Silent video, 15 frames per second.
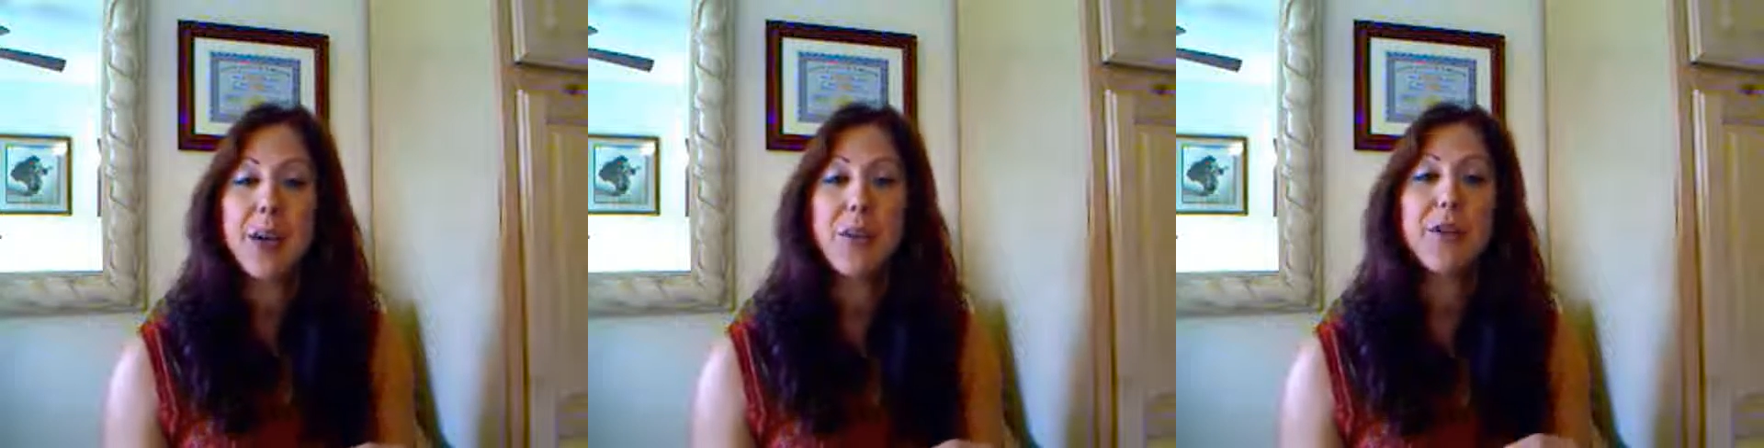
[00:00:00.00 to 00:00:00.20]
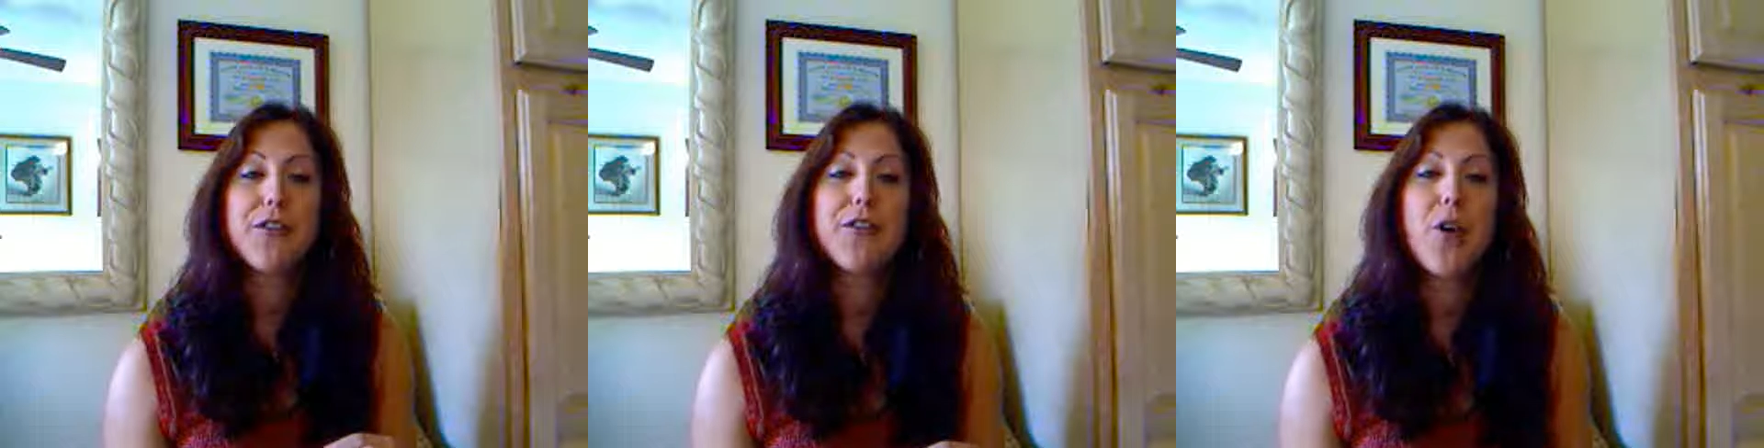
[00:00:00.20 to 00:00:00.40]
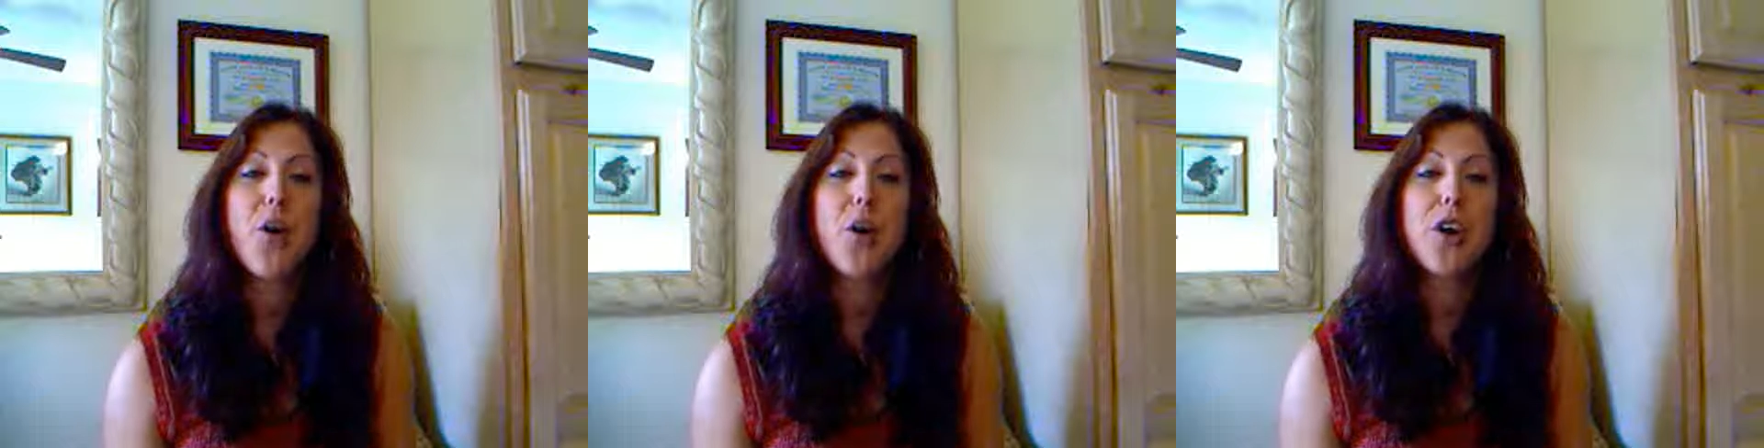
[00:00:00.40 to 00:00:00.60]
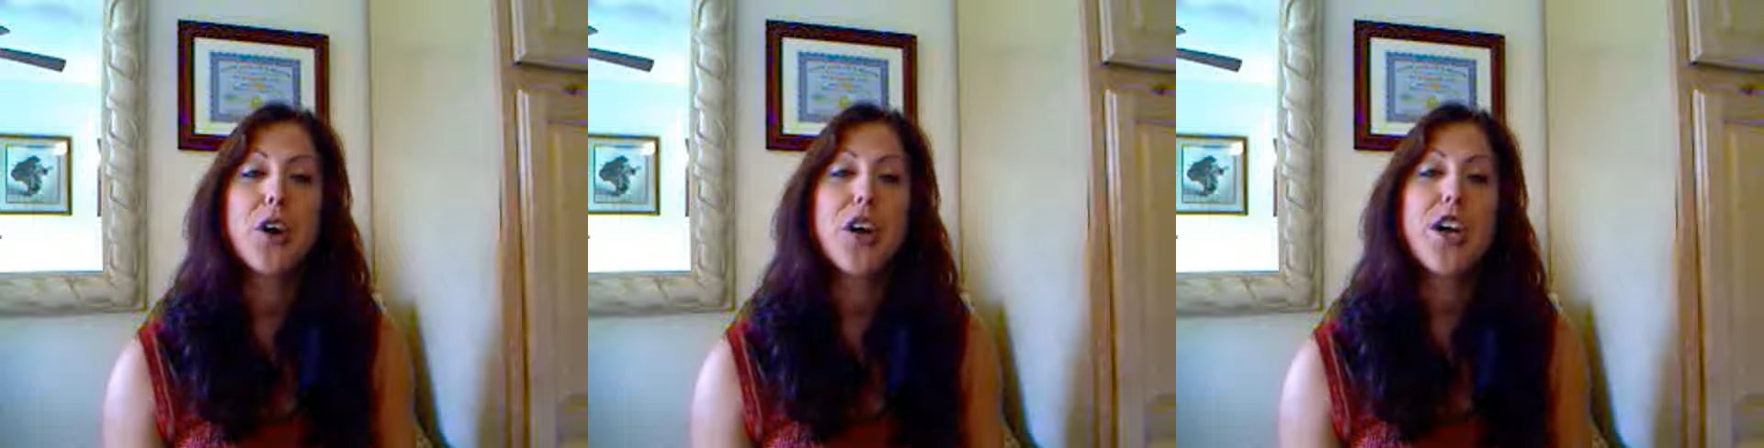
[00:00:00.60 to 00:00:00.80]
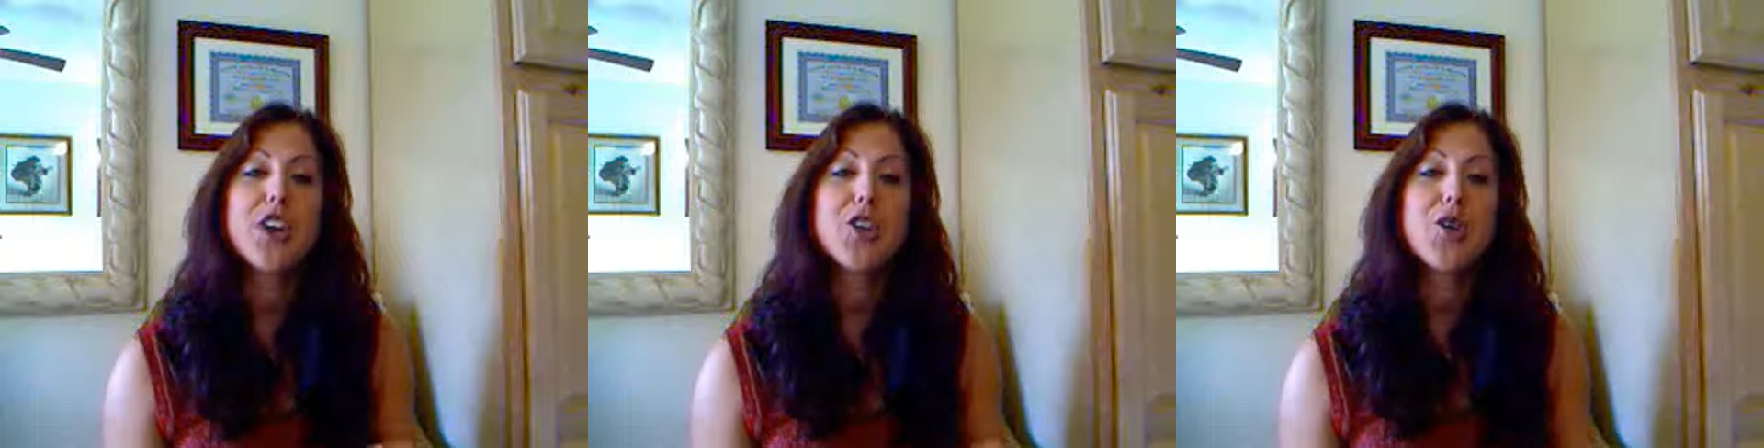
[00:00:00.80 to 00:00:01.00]

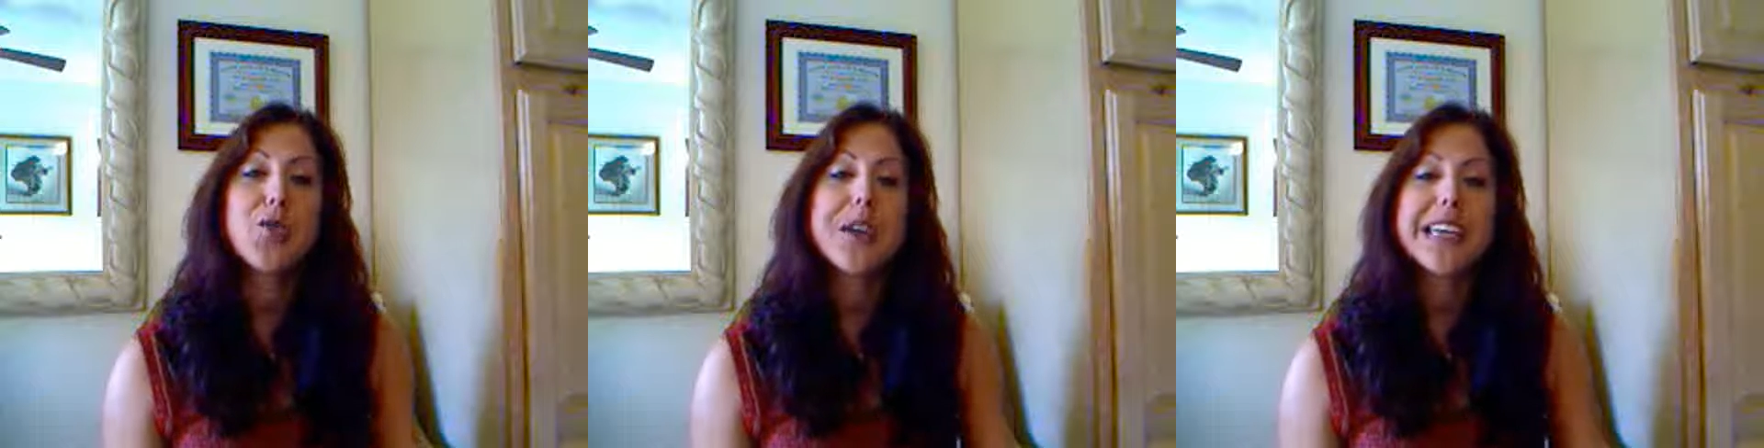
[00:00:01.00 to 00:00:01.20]
before you